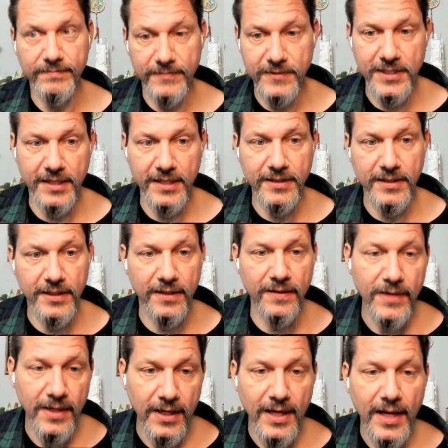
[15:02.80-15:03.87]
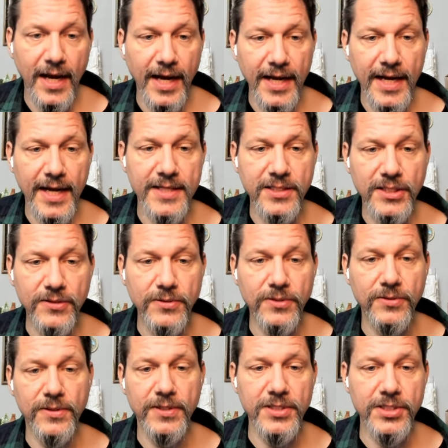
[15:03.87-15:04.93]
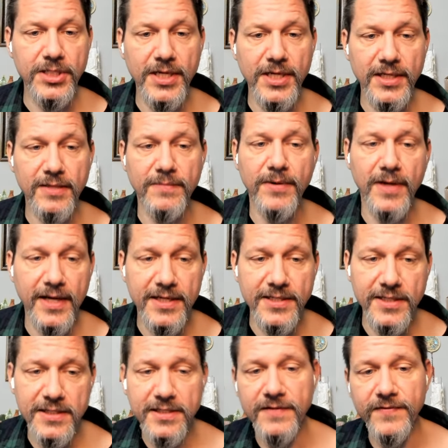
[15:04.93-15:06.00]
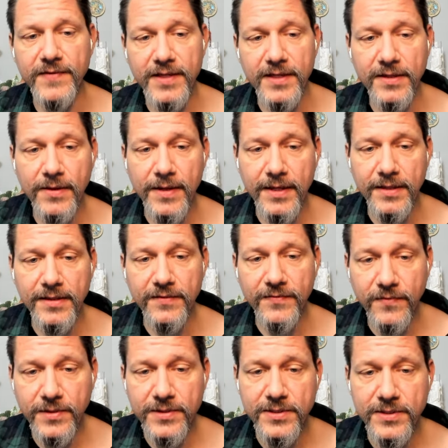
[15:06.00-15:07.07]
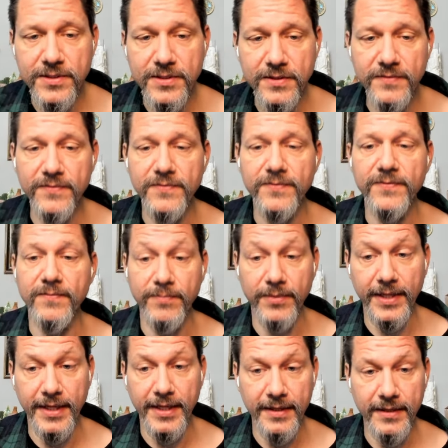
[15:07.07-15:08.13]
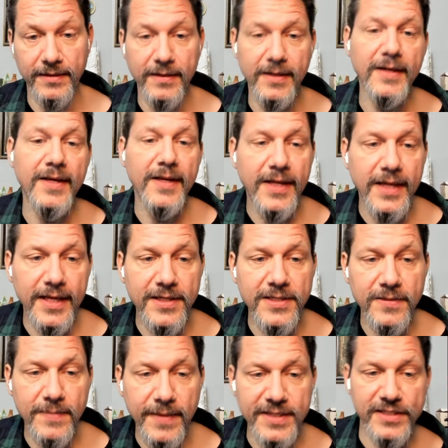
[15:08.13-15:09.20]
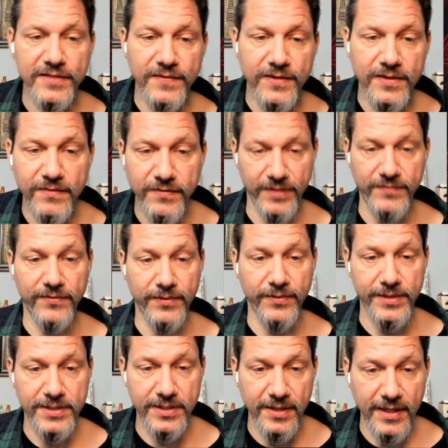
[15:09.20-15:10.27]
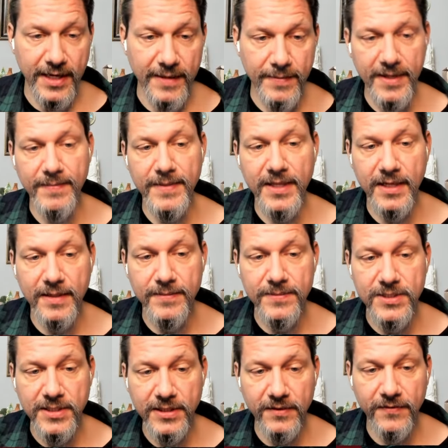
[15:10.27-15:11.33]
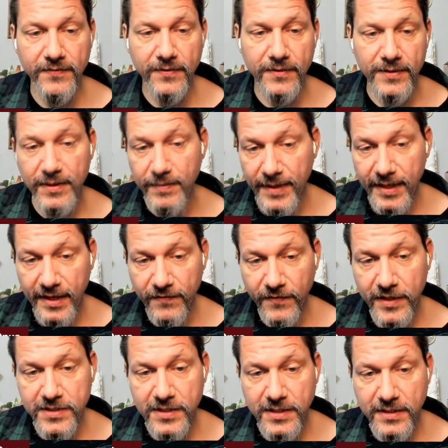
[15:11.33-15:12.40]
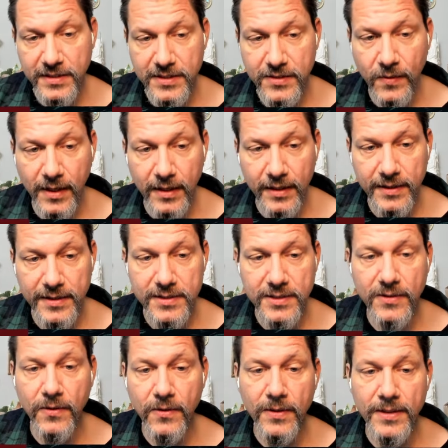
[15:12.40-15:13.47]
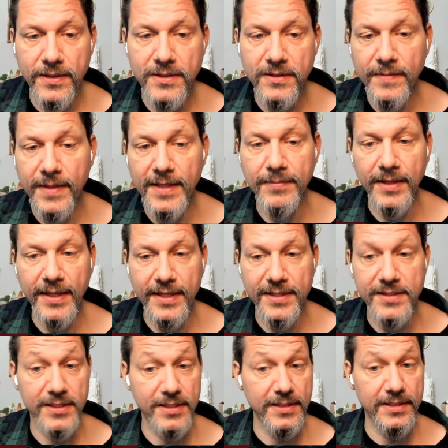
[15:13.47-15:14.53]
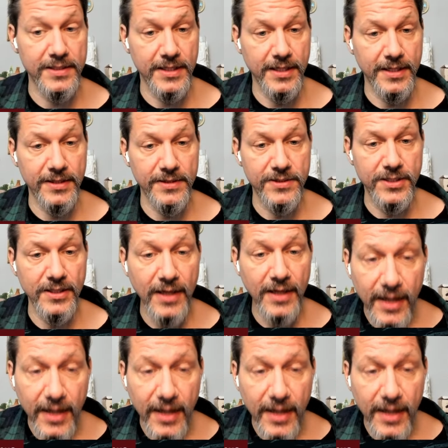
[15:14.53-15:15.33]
Tzadkiel. I ask you to initiate the process of integrating the forces of planet into my sphere of influence, that I may become skillful in manifesting these qualities according to my plans and desires.